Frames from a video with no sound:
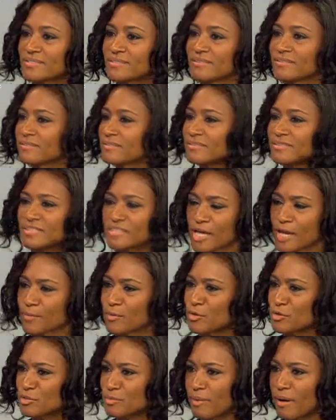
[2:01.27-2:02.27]
and time
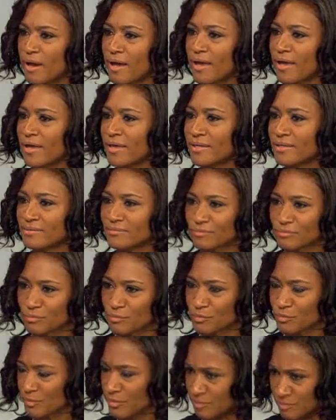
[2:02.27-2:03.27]
goes by, and
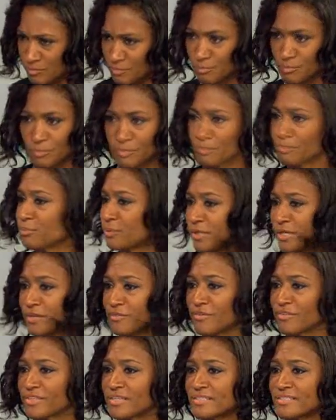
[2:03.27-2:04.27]
putting
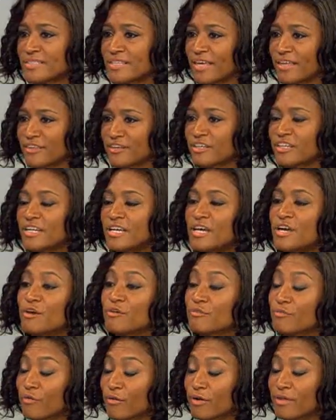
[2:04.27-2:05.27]
everything together
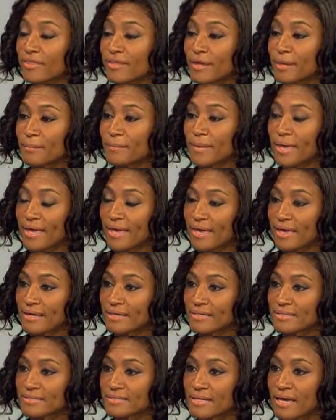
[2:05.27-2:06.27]
for them.
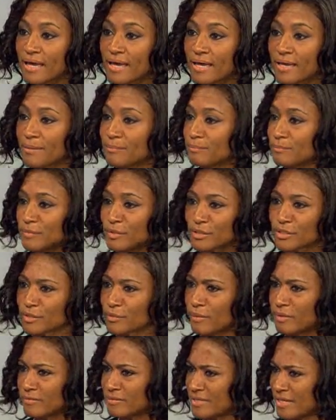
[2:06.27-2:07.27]
And I'm looking
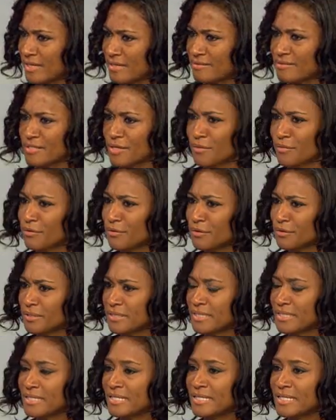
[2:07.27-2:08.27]
around
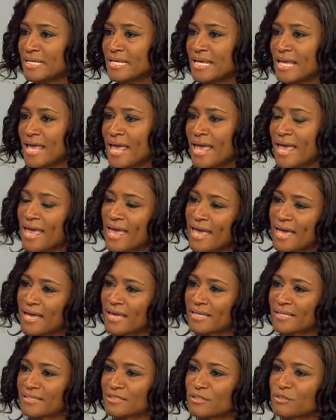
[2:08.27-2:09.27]
10:30,
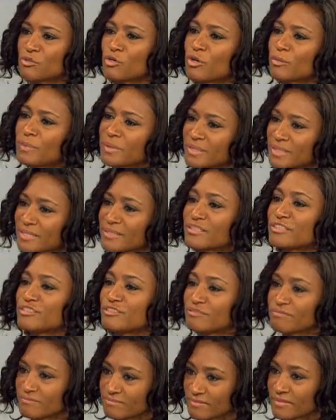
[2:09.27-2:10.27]
and normally
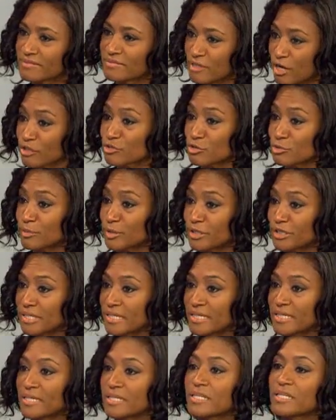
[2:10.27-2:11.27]
Dr.
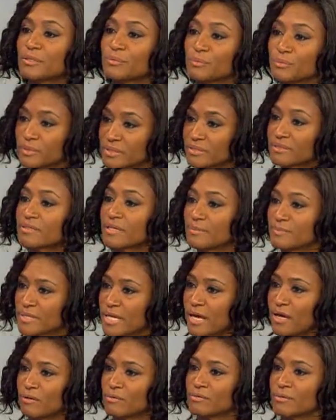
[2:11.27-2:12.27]
Murray, he would come
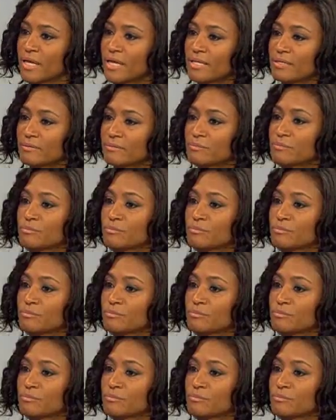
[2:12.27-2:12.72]
down and...